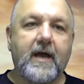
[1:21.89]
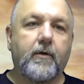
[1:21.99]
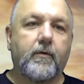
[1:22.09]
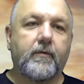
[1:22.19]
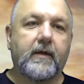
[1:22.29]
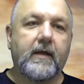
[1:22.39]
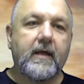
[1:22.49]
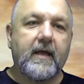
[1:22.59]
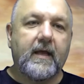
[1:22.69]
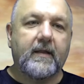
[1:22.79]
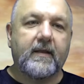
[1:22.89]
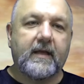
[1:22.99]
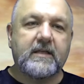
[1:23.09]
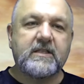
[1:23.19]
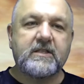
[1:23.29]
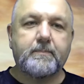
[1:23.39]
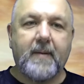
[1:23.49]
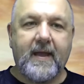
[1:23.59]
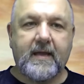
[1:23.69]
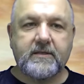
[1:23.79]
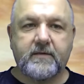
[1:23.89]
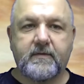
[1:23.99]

out on the expanse